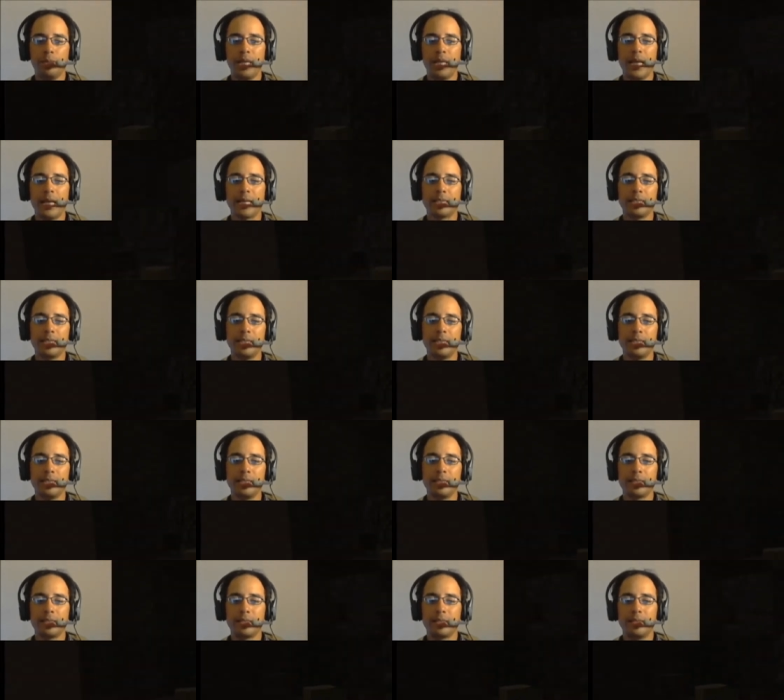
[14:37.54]
It will be
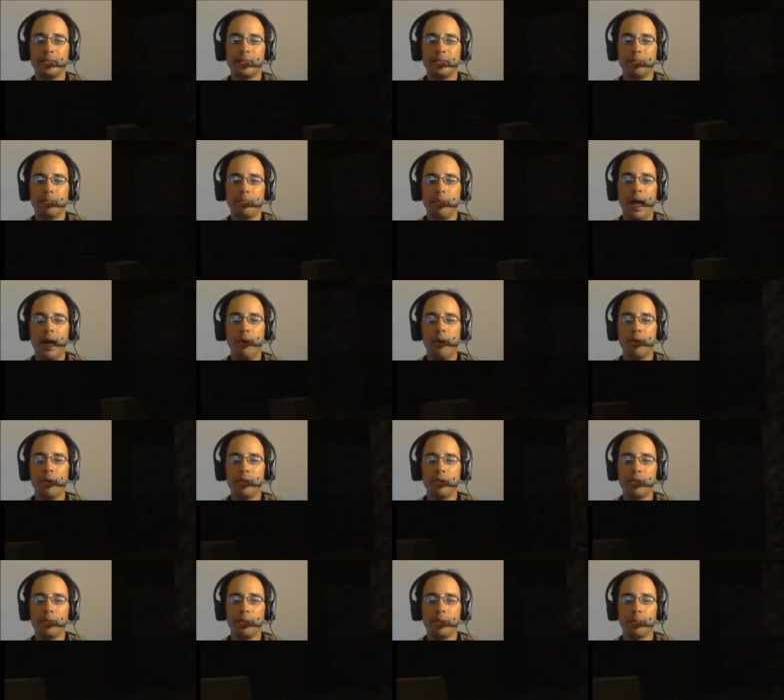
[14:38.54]
excellent.
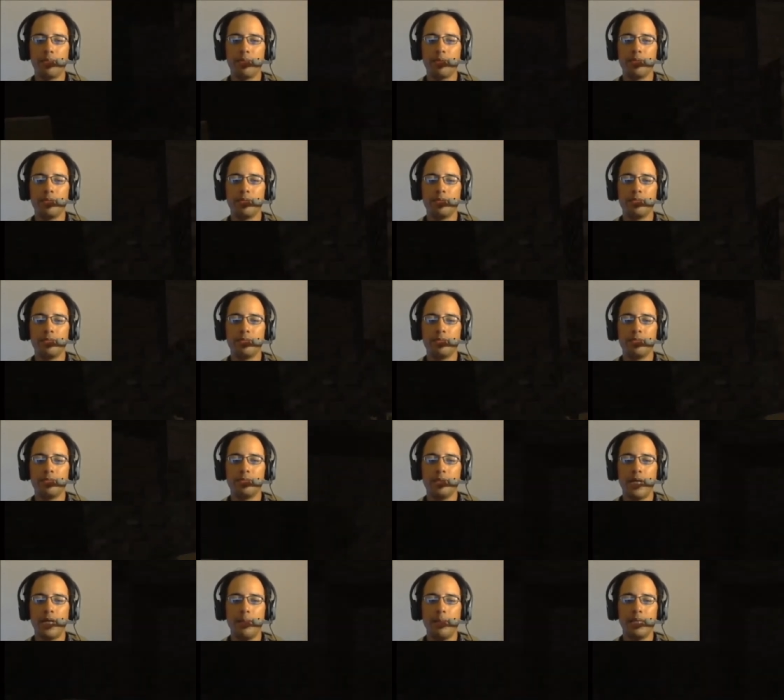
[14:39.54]
Power to the people.
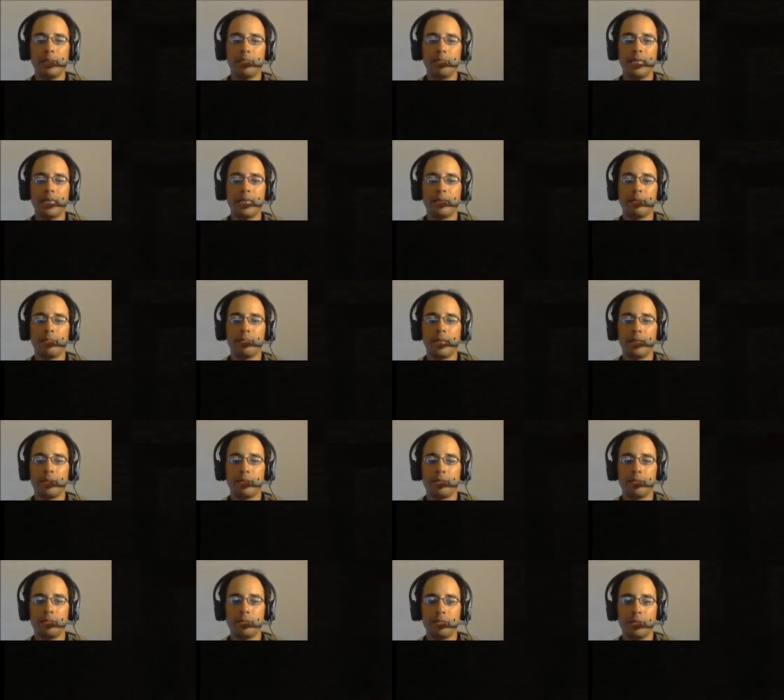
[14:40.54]
I mean me,
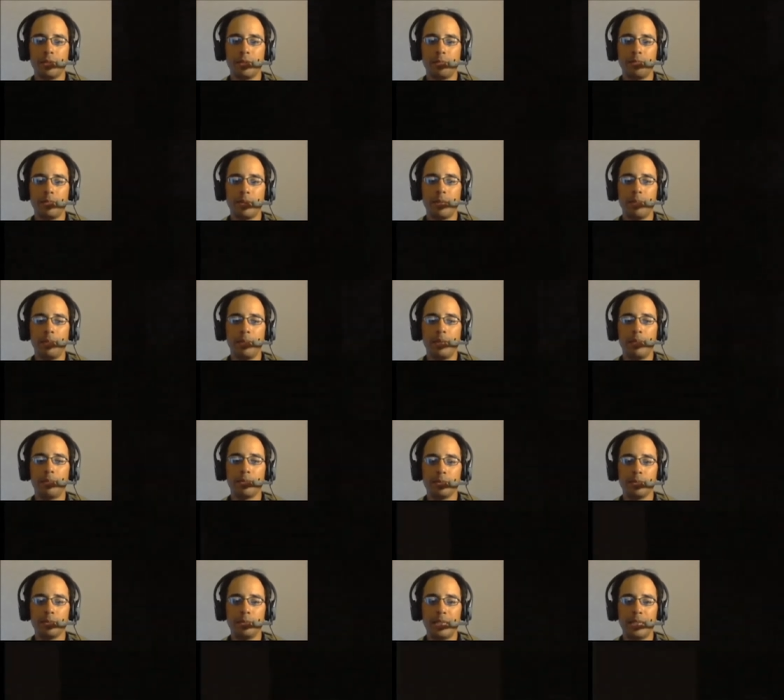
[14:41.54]
being, I mean the
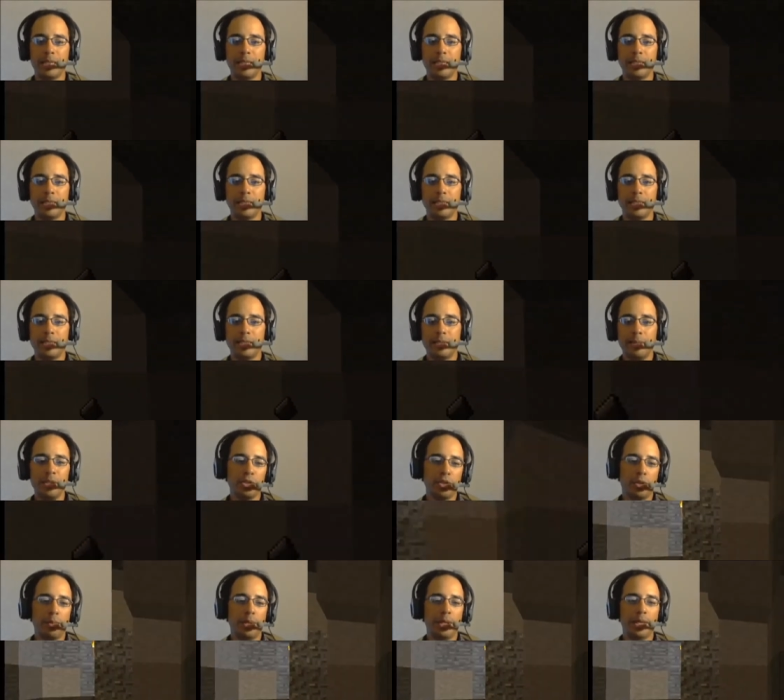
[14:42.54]
people is me.
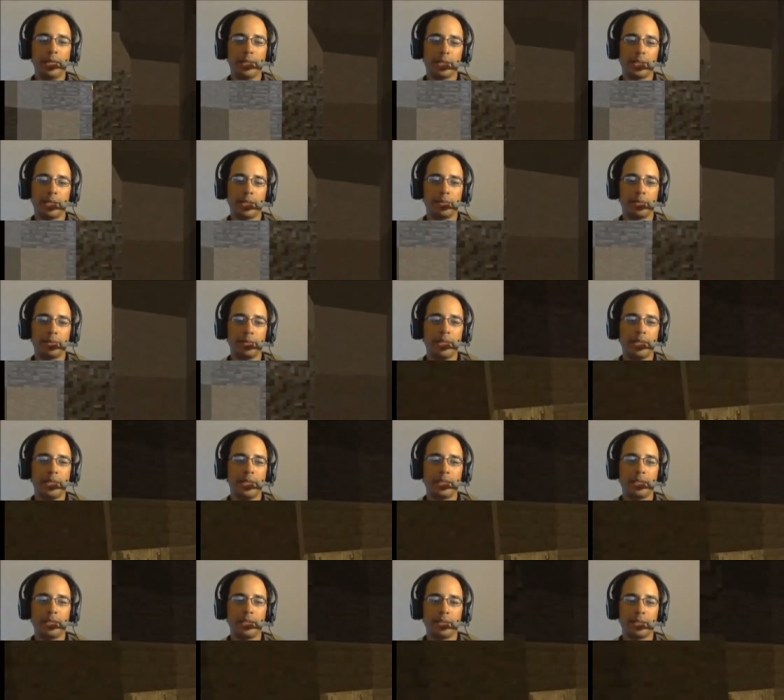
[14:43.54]
there's nobody else there
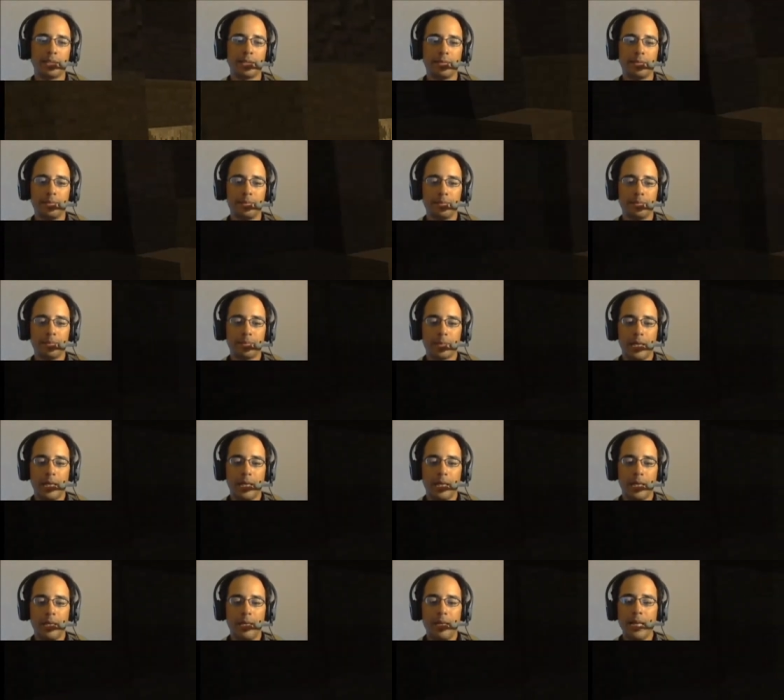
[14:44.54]
but me, because
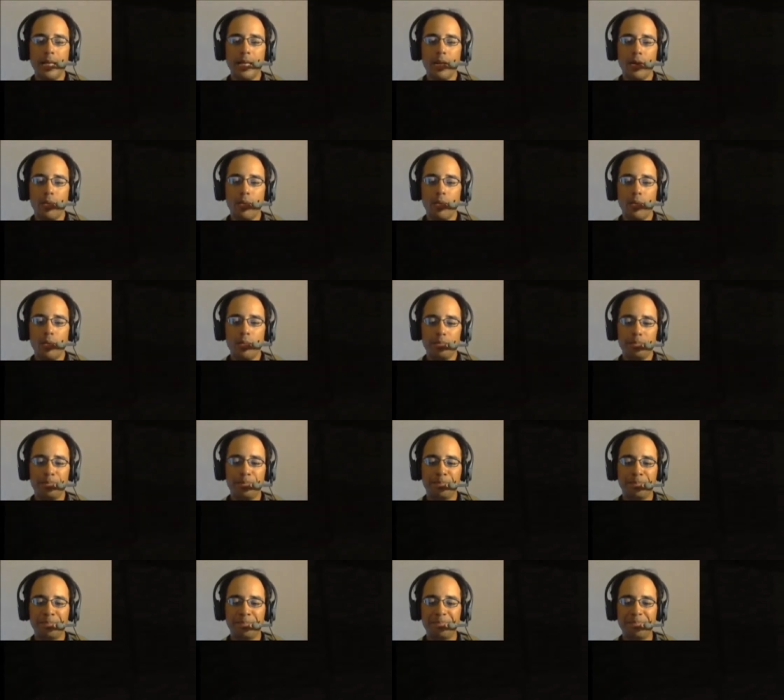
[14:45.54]
Hello.
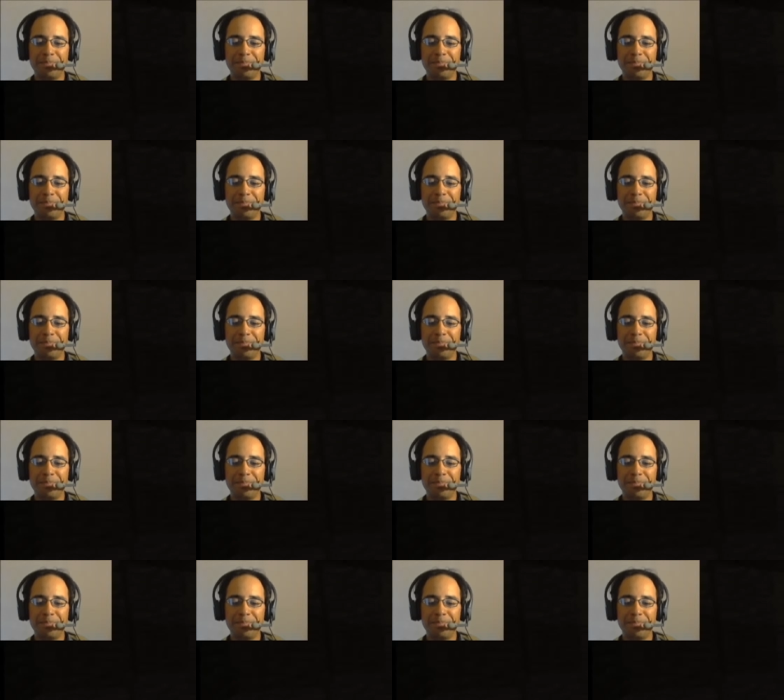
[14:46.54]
